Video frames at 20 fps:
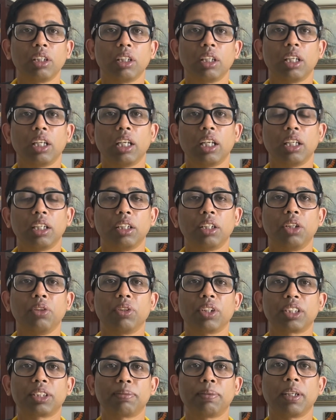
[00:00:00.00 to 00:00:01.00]
and you
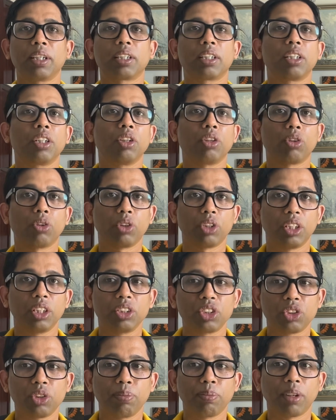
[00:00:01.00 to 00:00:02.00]
expect your
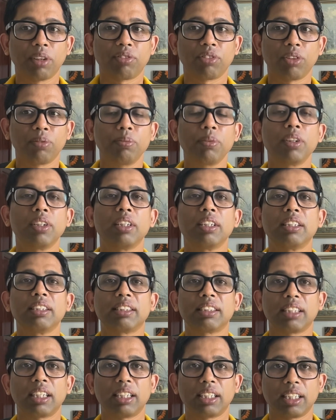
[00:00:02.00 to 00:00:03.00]
audience to perform
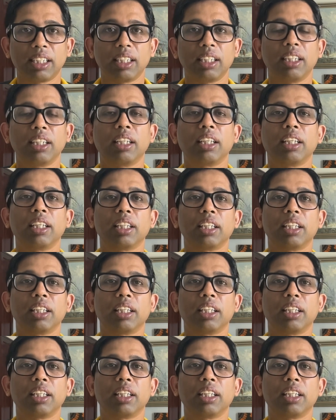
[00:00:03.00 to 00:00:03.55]
certain